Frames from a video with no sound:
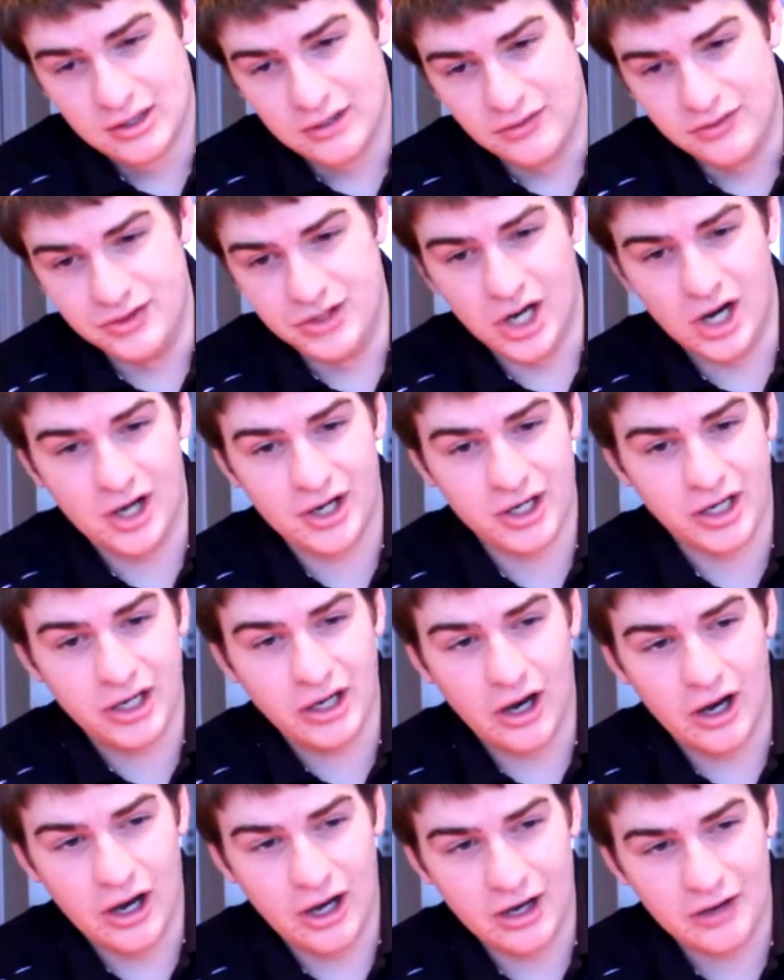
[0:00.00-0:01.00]

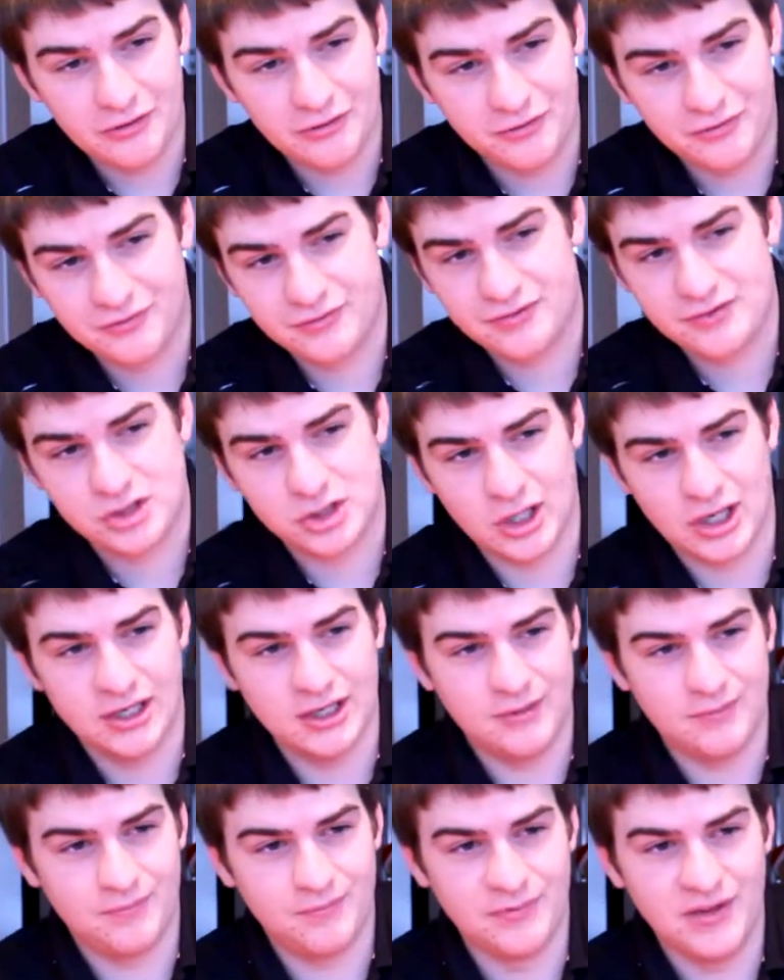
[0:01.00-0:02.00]
nodding off,
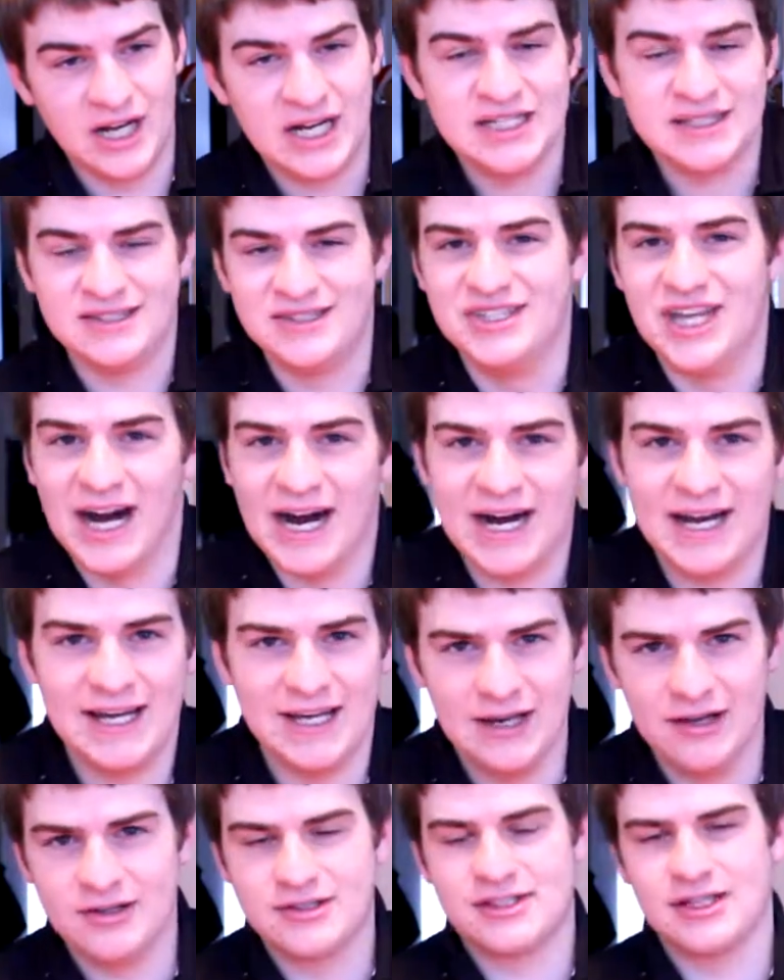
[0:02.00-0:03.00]
trying to not
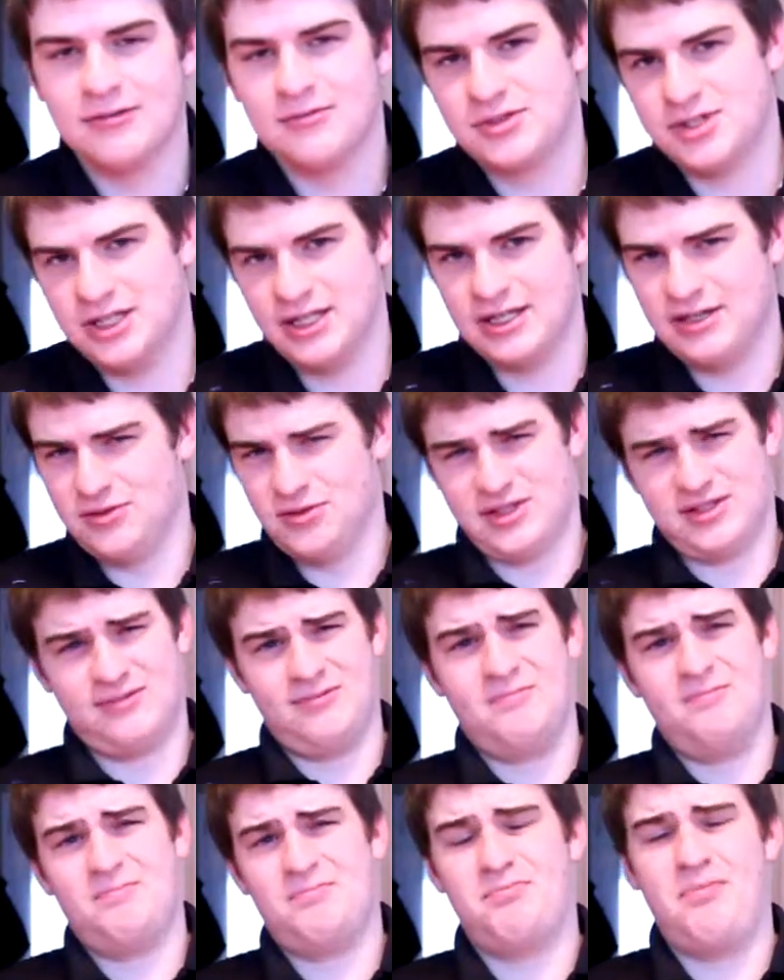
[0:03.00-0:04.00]
die or some shit. It
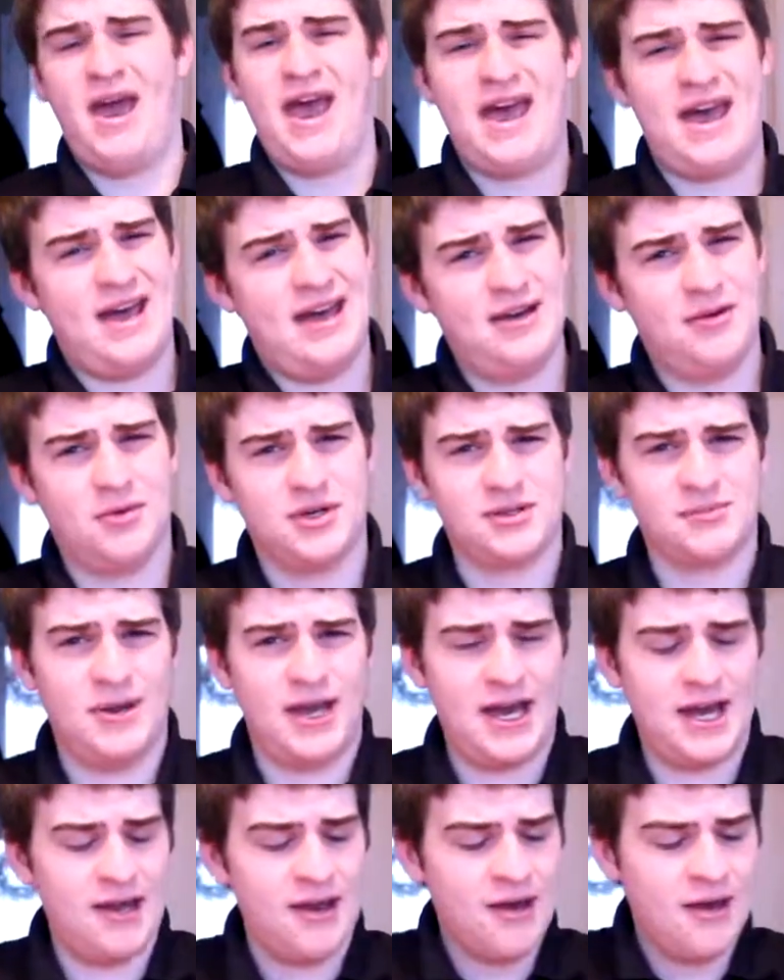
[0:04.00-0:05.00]
was bad. It was
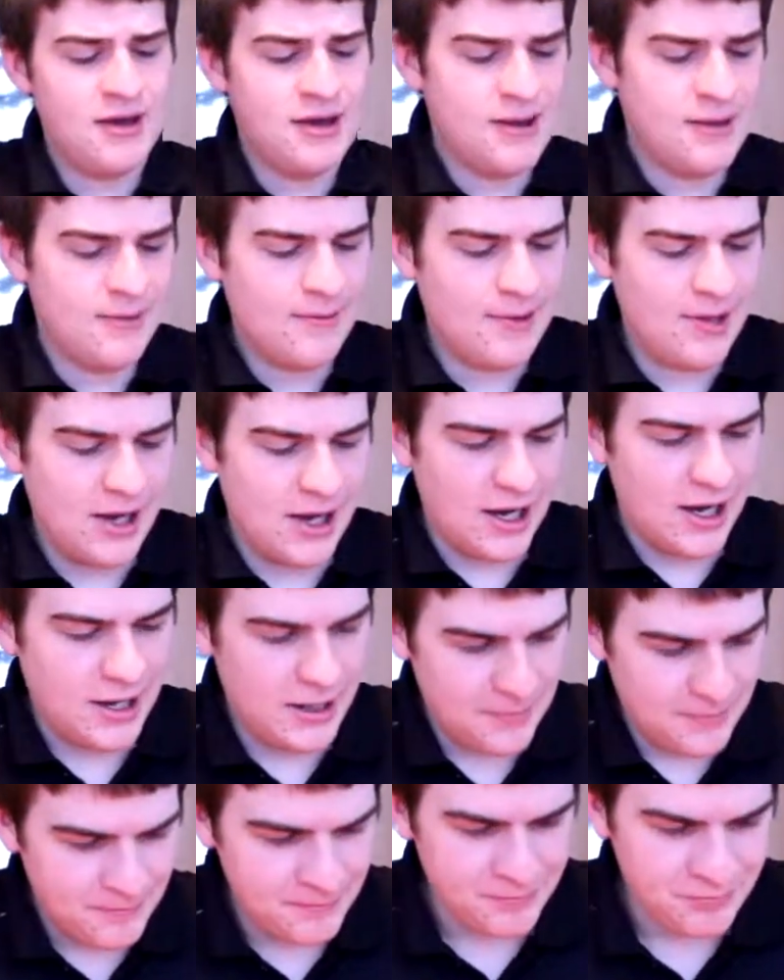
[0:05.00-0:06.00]
bad.
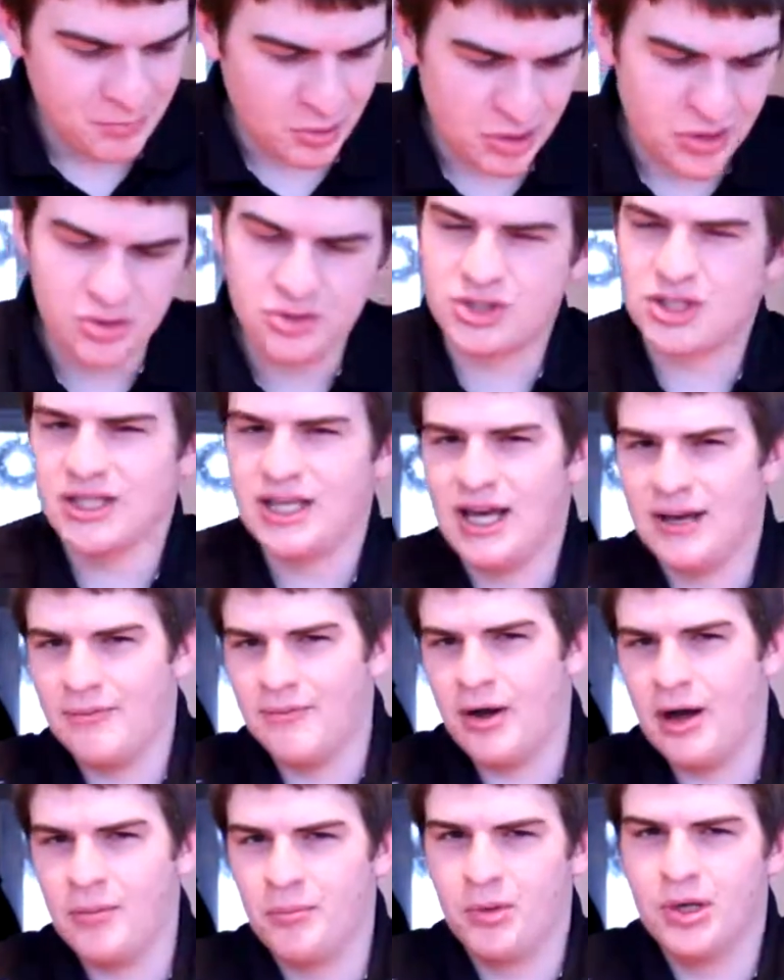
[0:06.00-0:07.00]
But usually
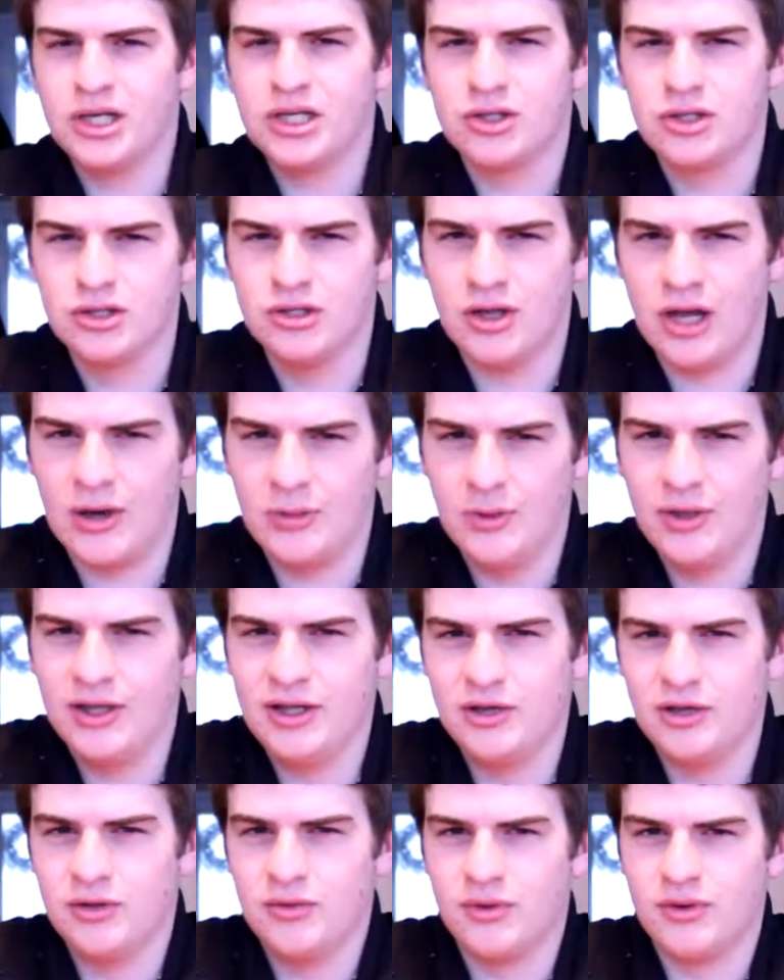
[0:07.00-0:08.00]
I'm really good. I'm
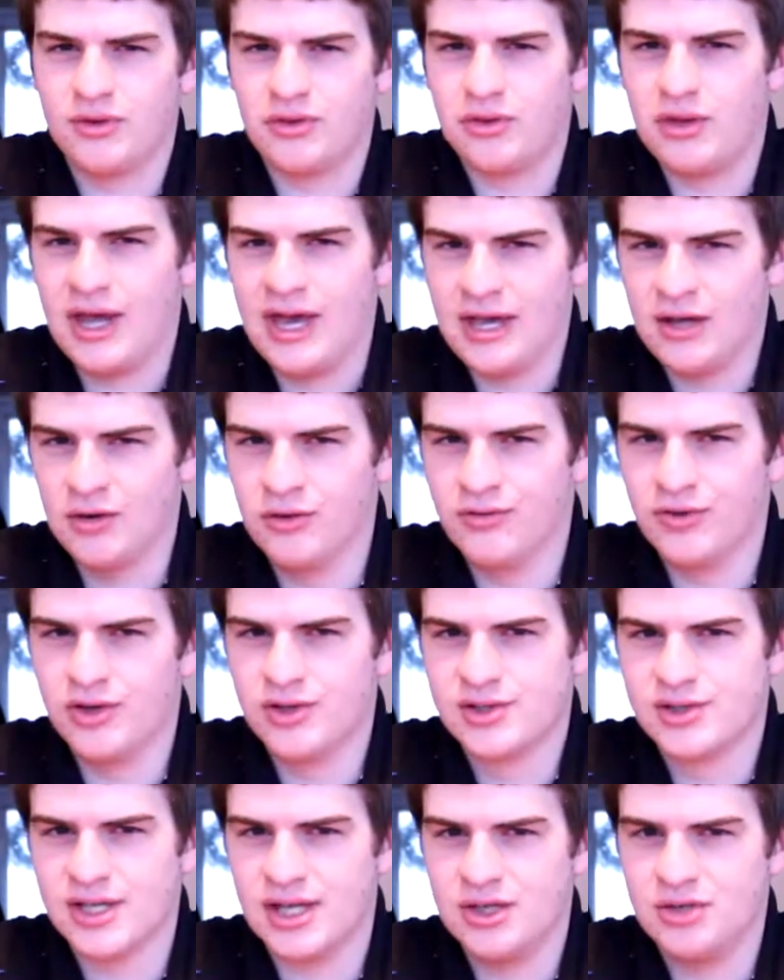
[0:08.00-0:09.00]
really good with
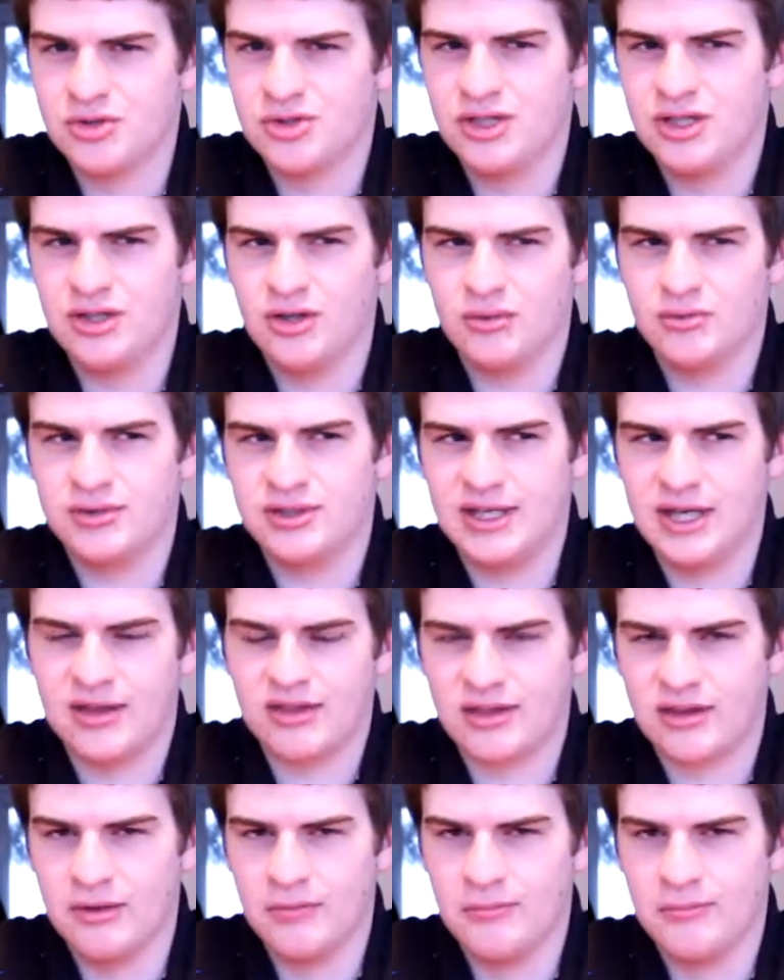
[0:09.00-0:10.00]
hangovers. I usually don't
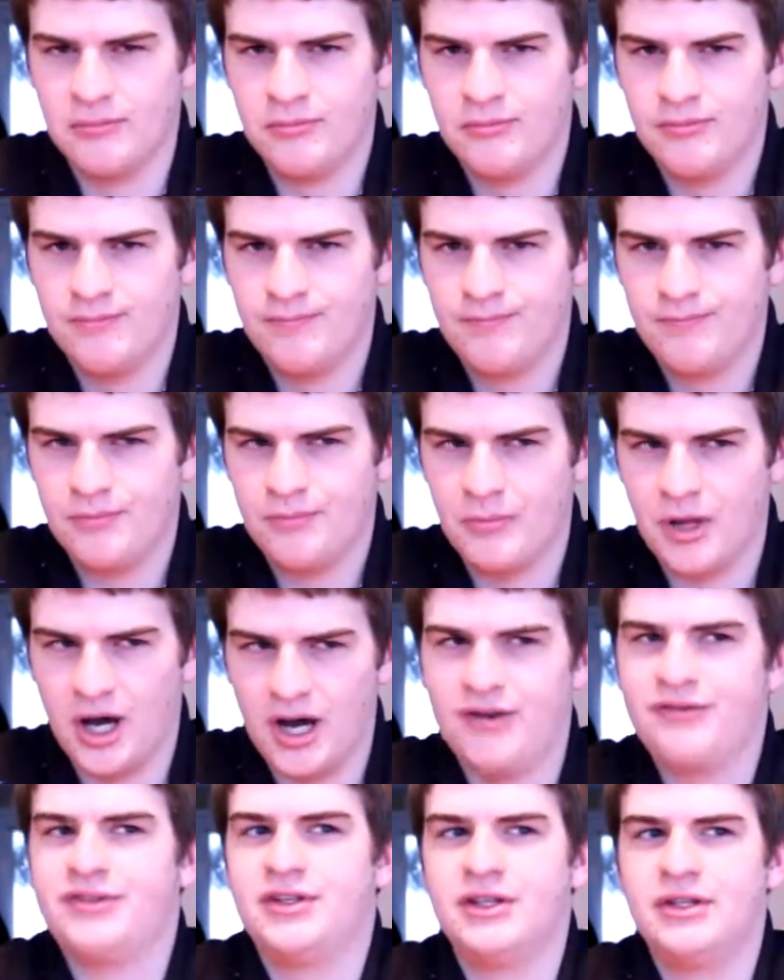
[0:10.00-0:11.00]
get them
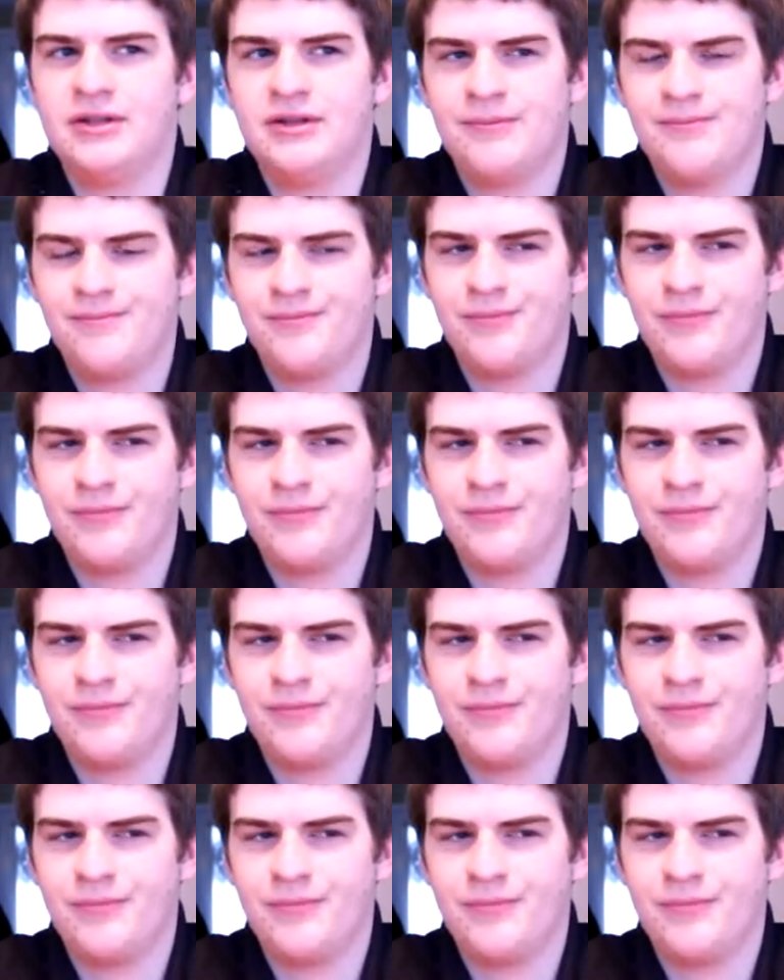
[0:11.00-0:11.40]
often.